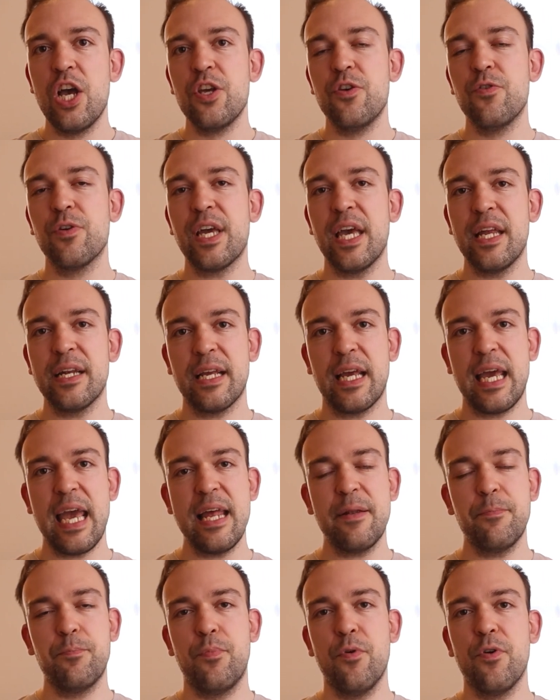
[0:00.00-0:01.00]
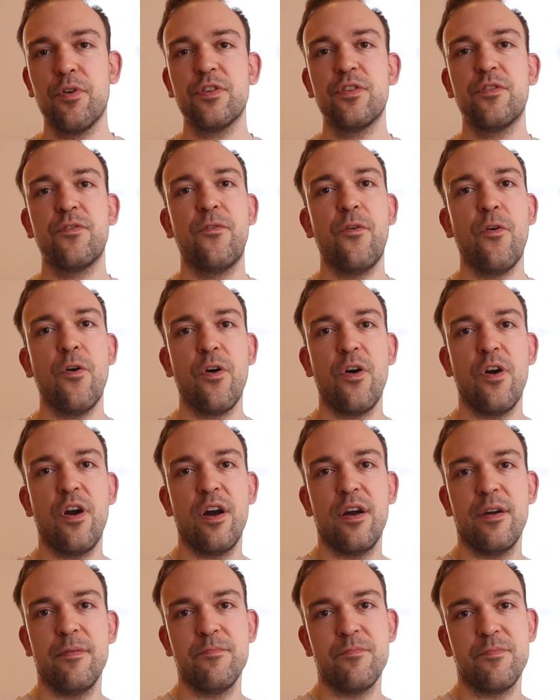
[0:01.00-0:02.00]
You can get books
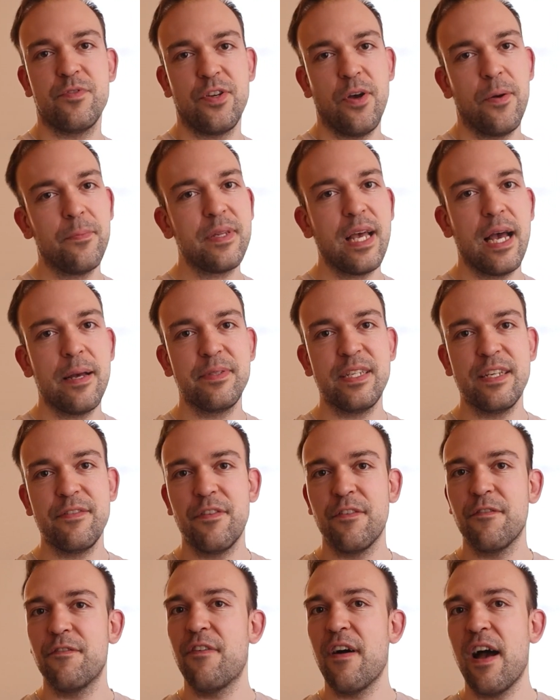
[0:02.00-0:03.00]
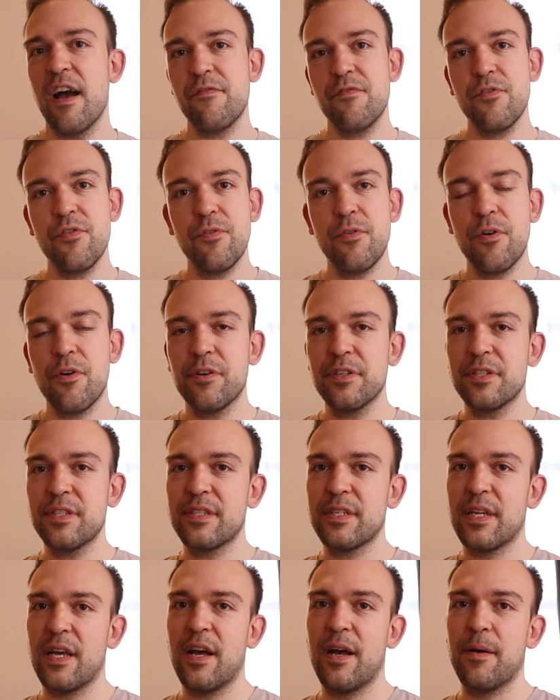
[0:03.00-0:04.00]
for sometimes even
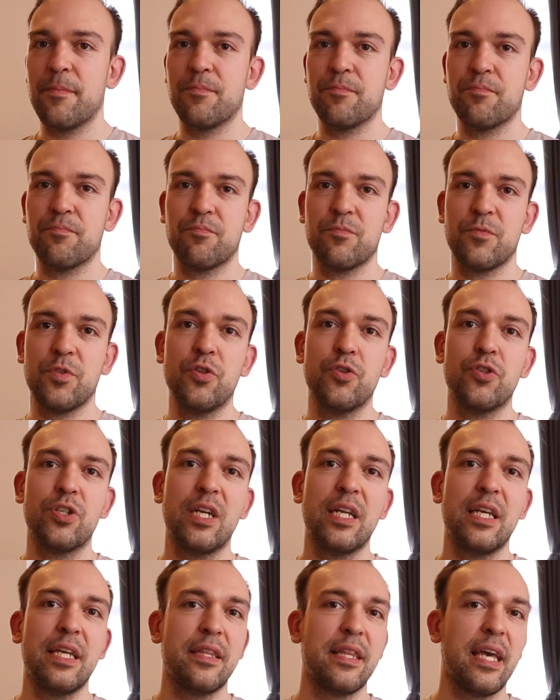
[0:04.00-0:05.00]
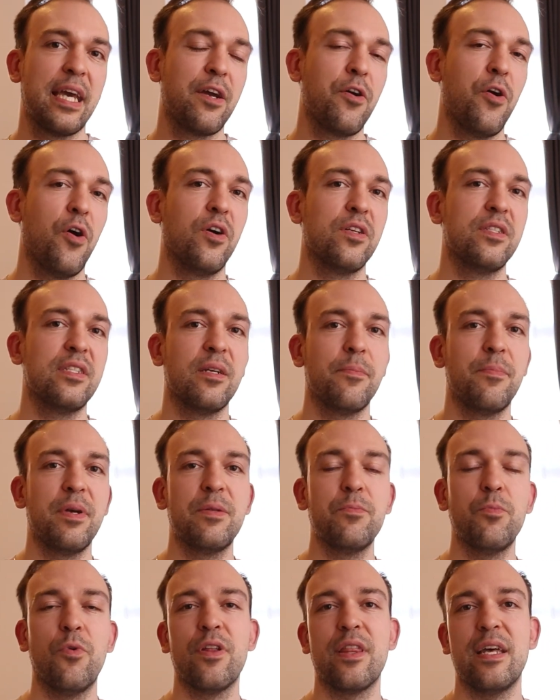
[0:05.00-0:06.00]
€5. Usually they cost a
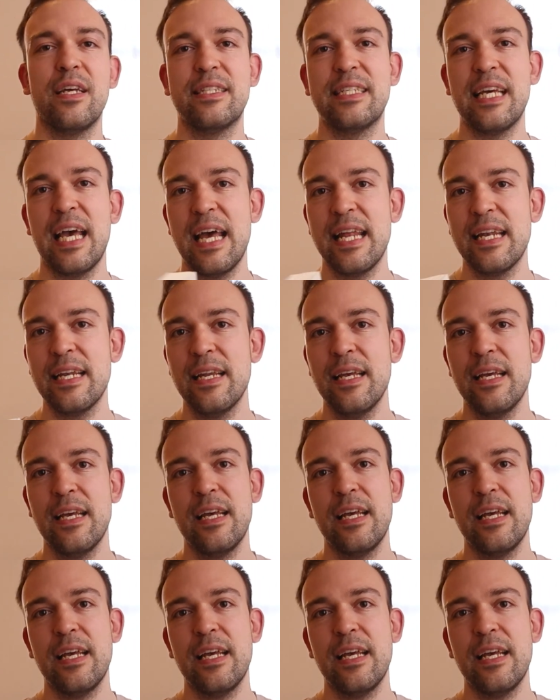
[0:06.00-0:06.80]
bit more than 10,